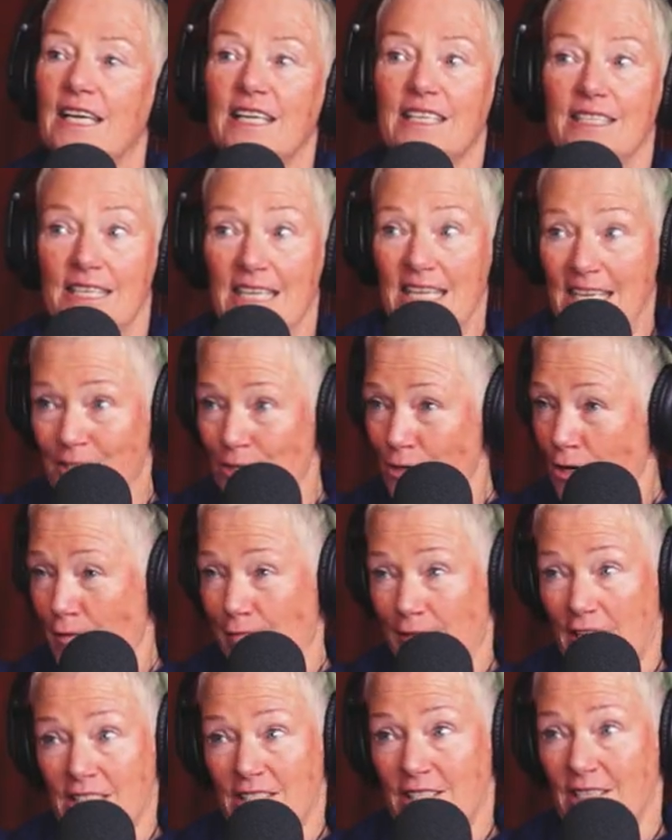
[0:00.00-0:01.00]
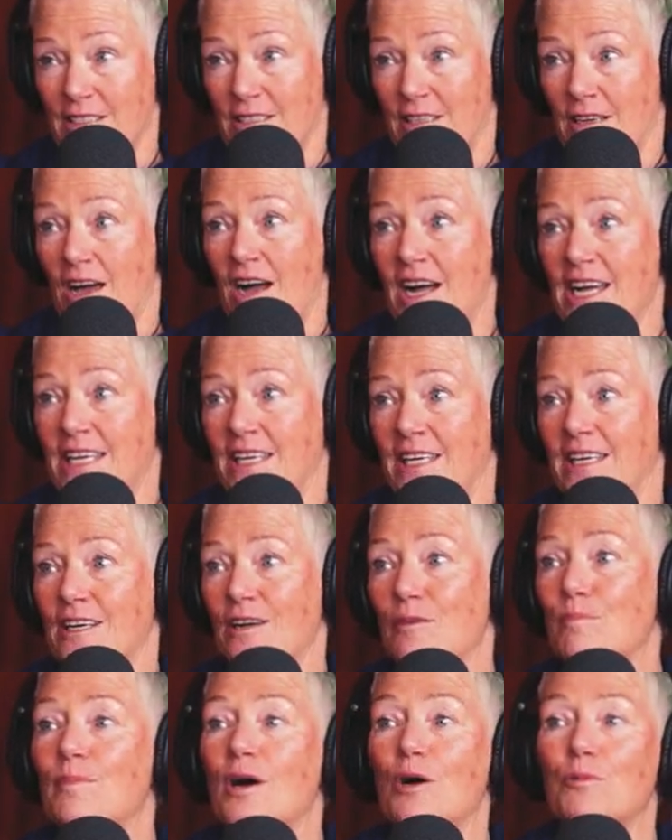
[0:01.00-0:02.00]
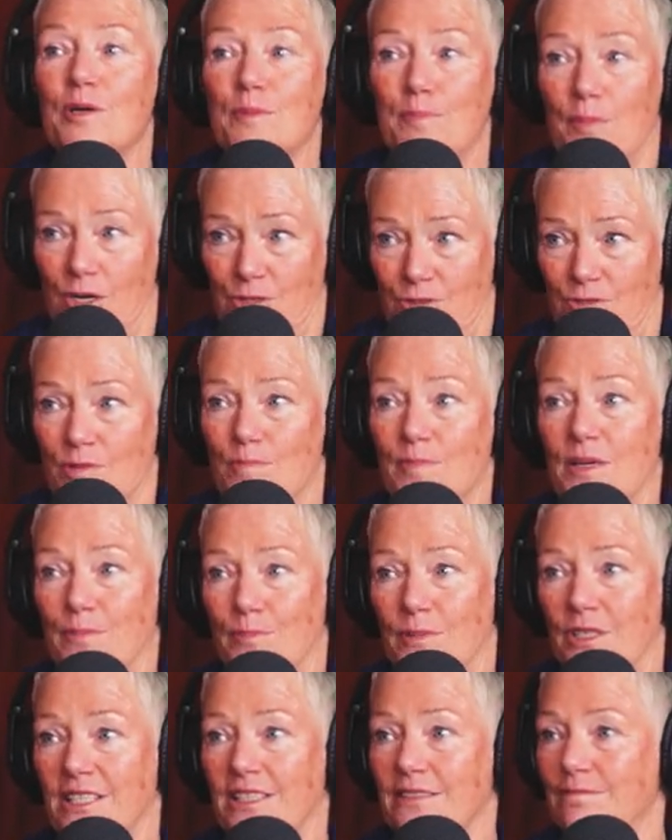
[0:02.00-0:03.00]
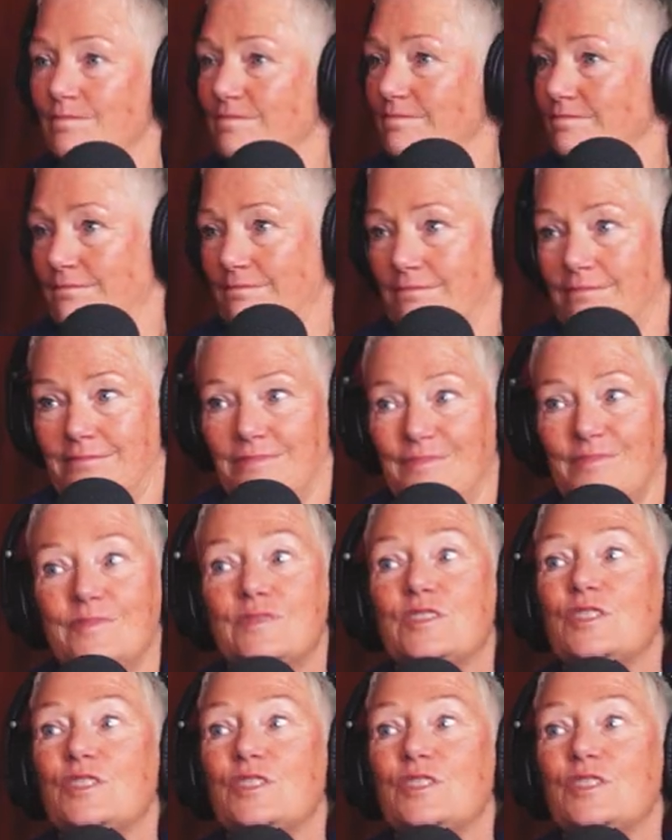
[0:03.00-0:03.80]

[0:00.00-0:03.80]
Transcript: Neither of us is lying, but we both remember it. Well,